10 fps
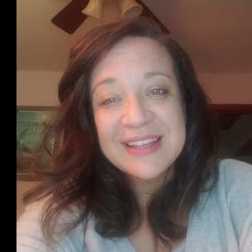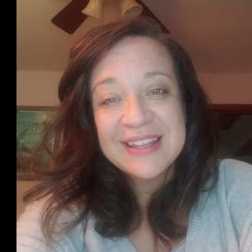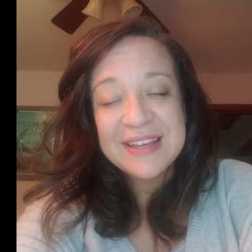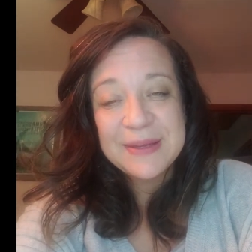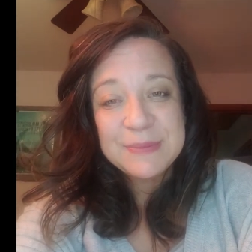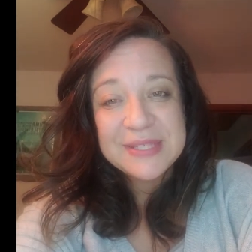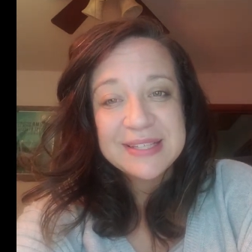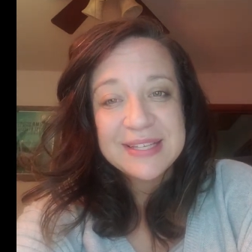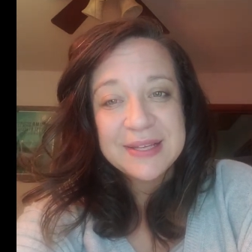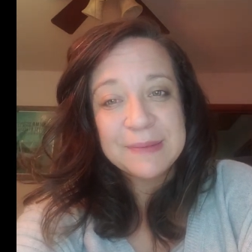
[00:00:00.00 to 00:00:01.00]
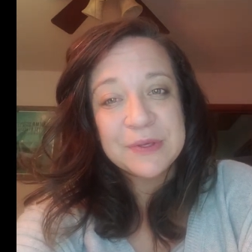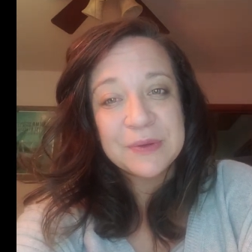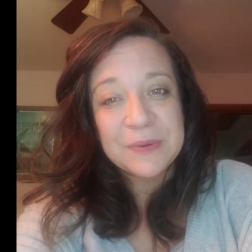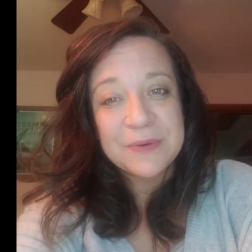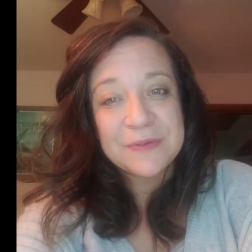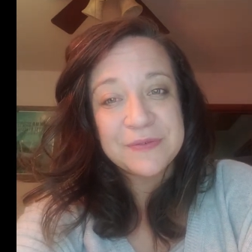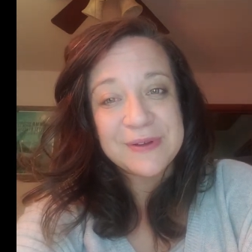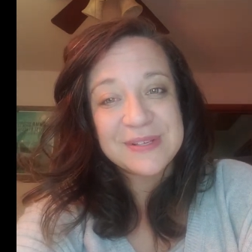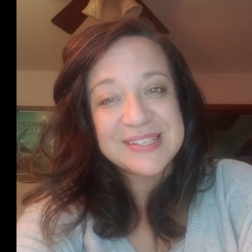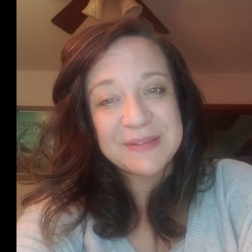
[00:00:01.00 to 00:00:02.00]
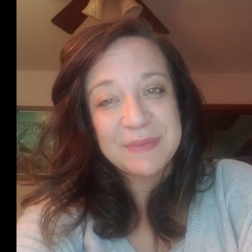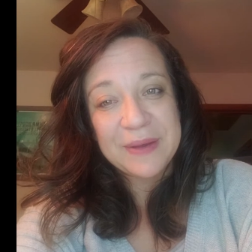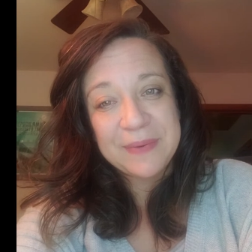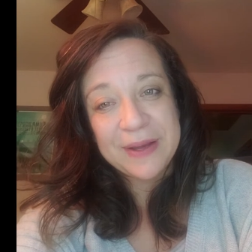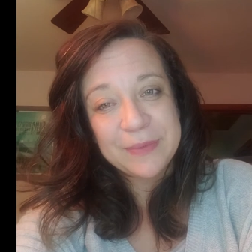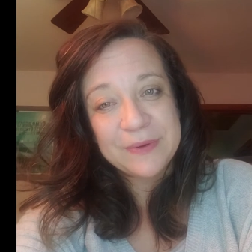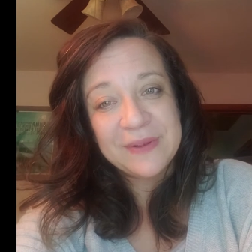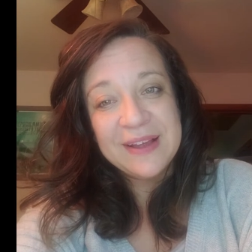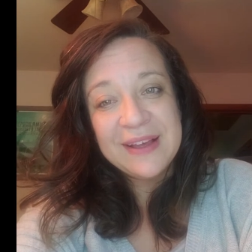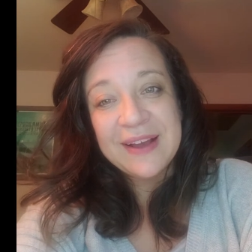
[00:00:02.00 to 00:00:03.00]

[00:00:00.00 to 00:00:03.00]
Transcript: the hymns in the hymnal or the verse in my Bible.